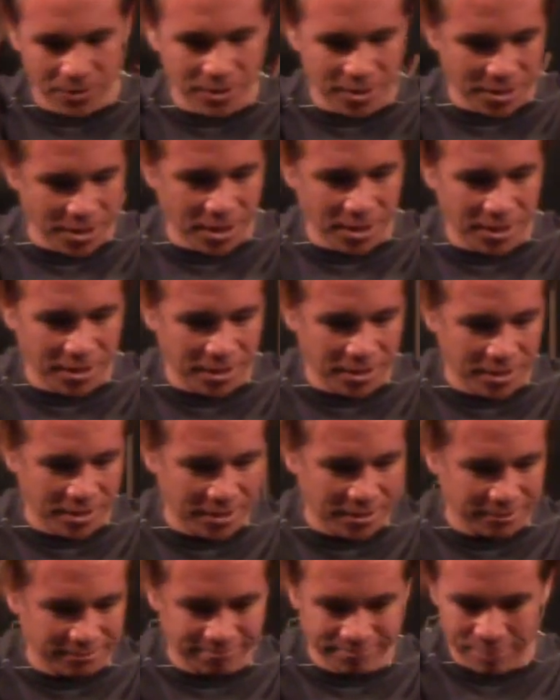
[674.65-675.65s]

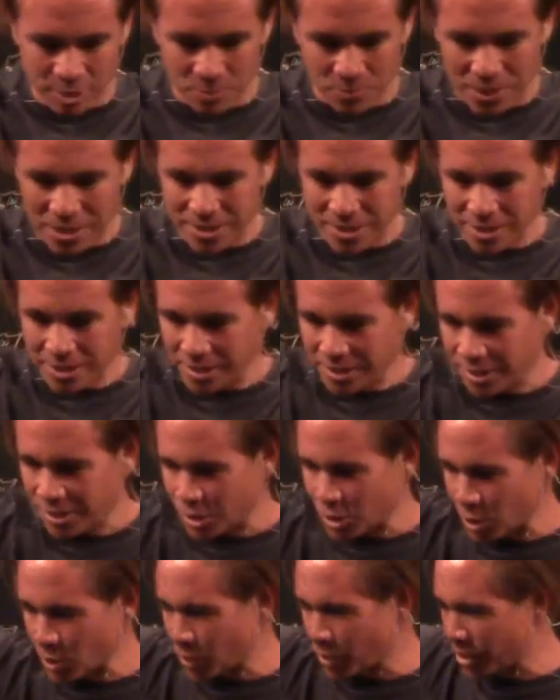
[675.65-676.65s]
a, a, basically a
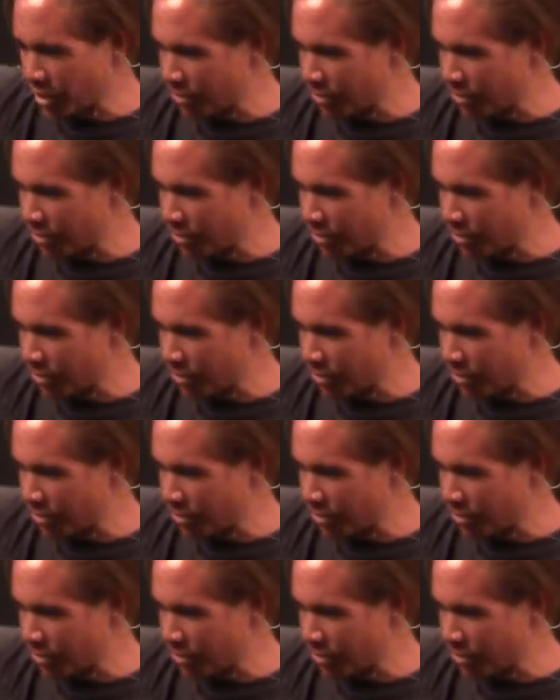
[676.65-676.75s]
story